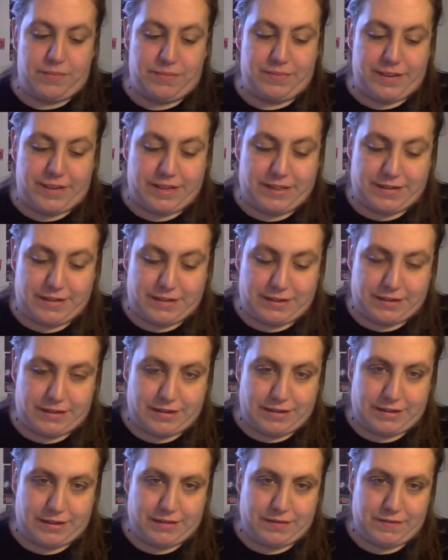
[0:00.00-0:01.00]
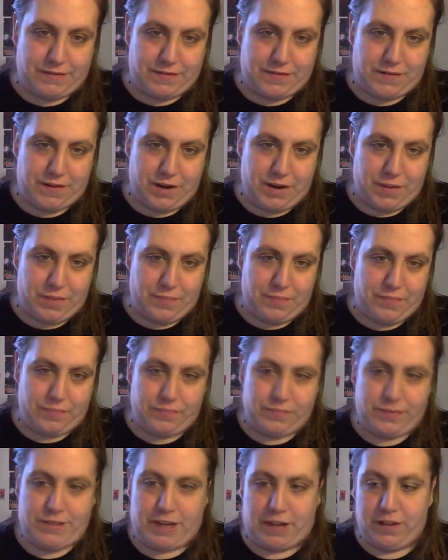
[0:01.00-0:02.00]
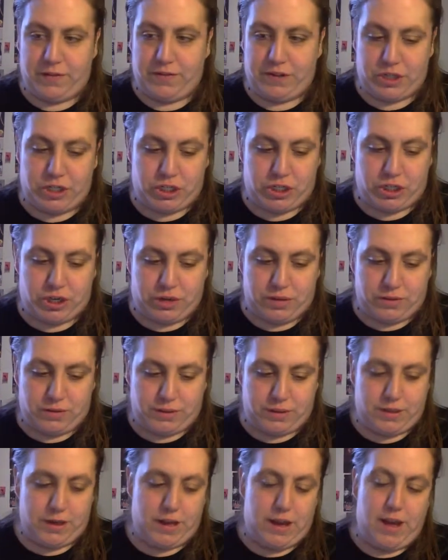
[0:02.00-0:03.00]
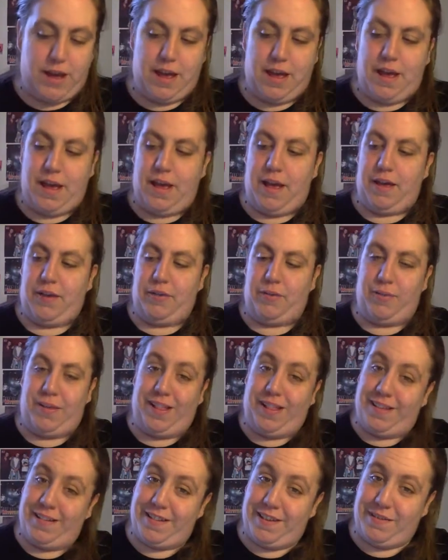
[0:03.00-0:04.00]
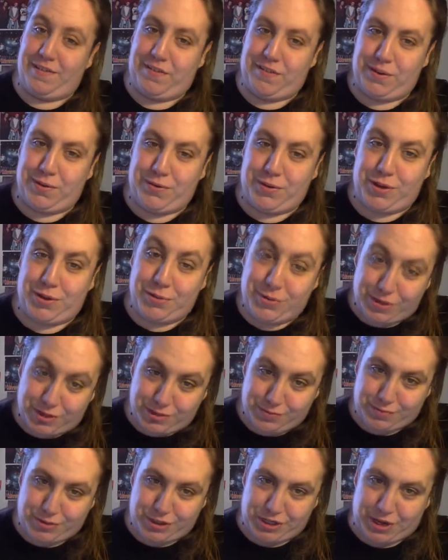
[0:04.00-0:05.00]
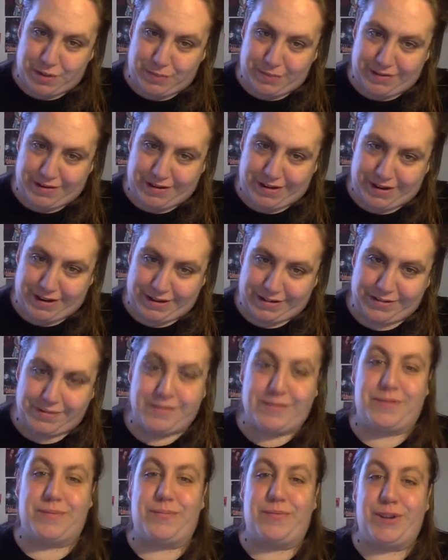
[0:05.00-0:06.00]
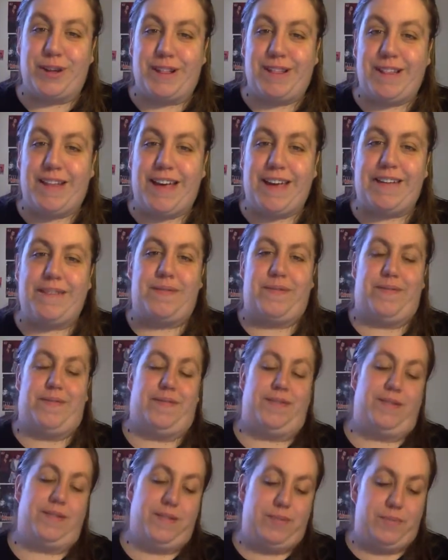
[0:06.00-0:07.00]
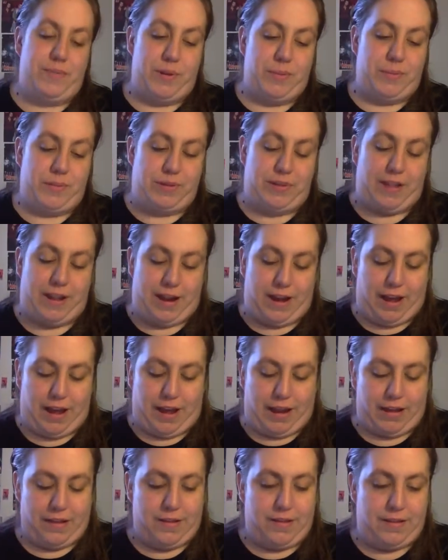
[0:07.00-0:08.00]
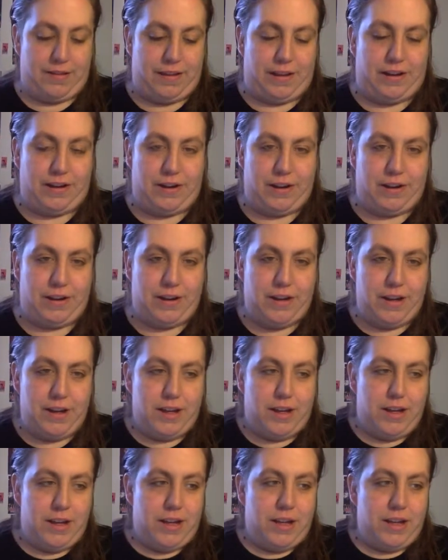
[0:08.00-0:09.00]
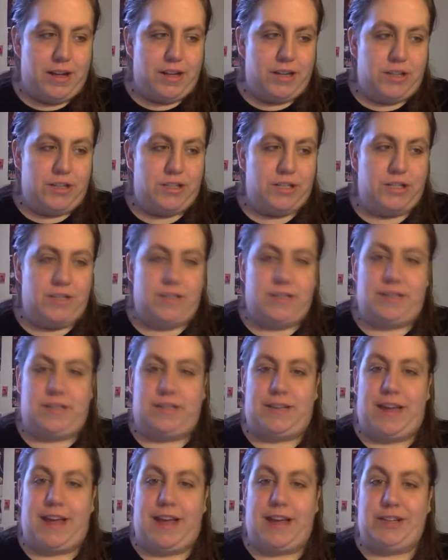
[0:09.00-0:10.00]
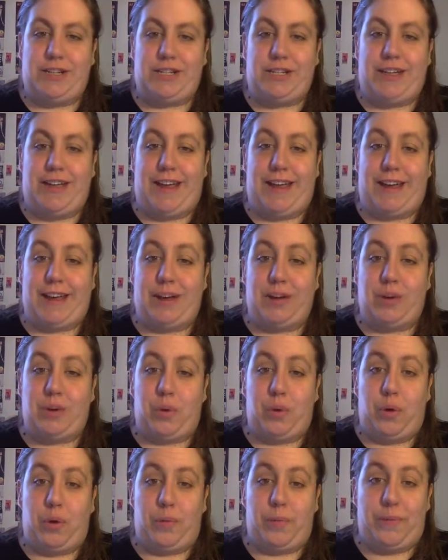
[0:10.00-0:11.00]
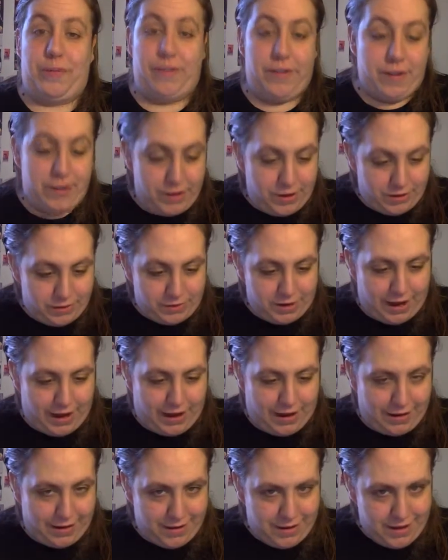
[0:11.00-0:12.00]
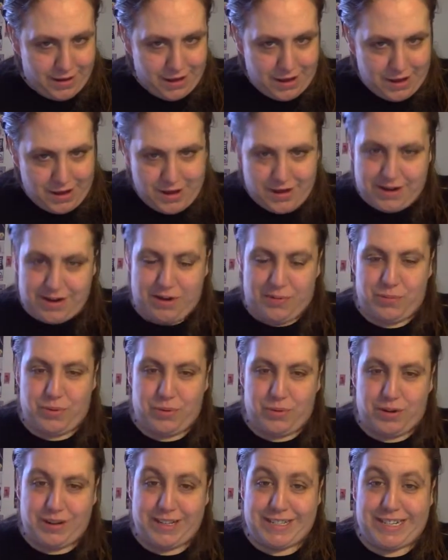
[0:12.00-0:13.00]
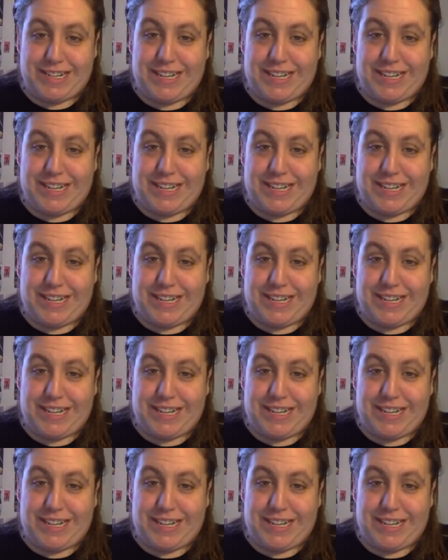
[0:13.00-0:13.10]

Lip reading: these are from television shows, as well as I have a few YouTube ships in here, some real life people that I think are just #adorbs. Okay, Number 1 is